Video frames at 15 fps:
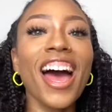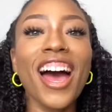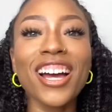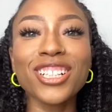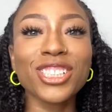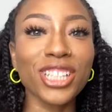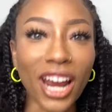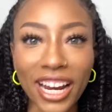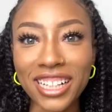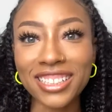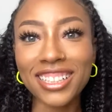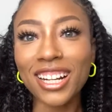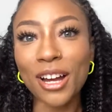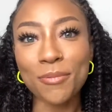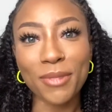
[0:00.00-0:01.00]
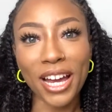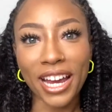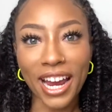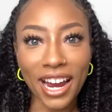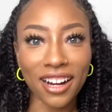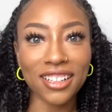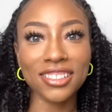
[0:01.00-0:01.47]
changing up my
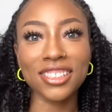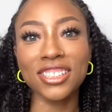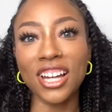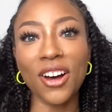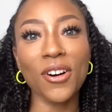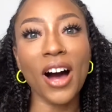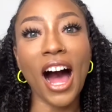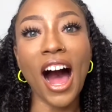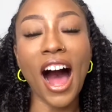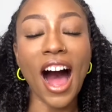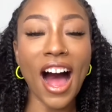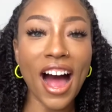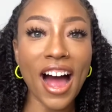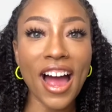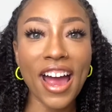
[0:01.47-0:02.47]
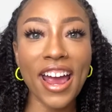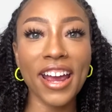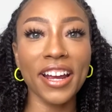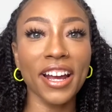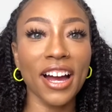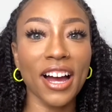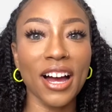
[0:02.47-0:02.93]
hair, so
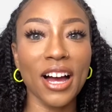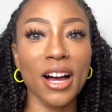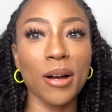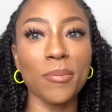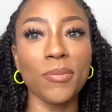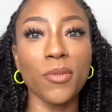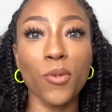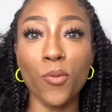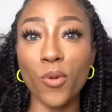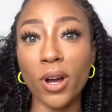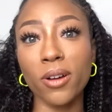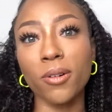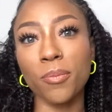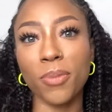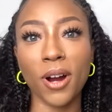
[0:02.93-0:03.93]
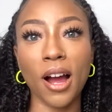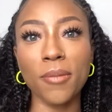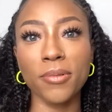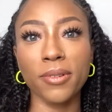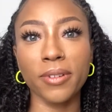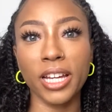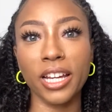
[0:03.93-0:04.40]
I will
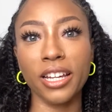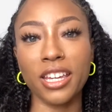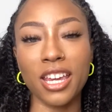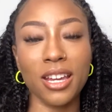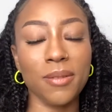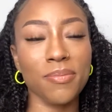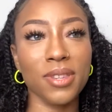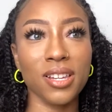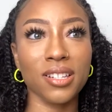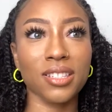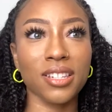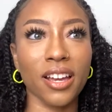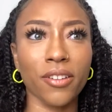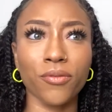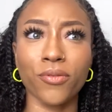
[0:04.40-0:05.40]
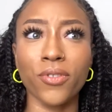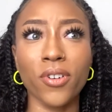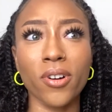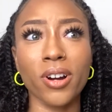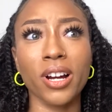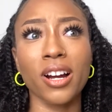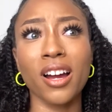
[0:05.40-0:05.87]
probably keep this in
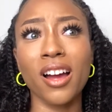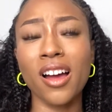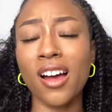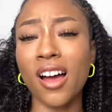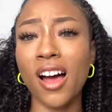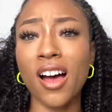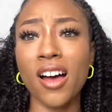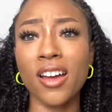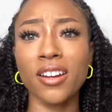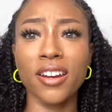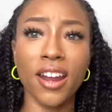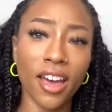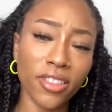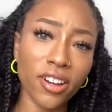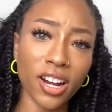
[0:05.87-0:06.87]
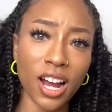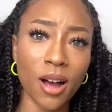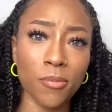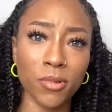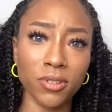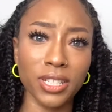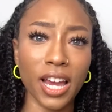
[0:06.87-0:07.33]
for another
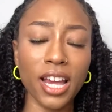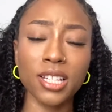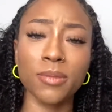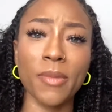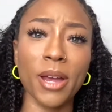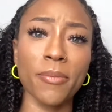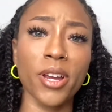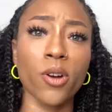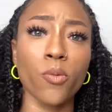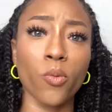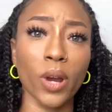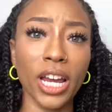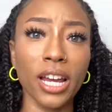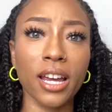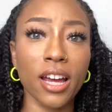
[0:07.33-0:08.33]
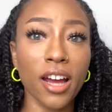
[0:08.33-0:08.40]
couple days, maybe a week.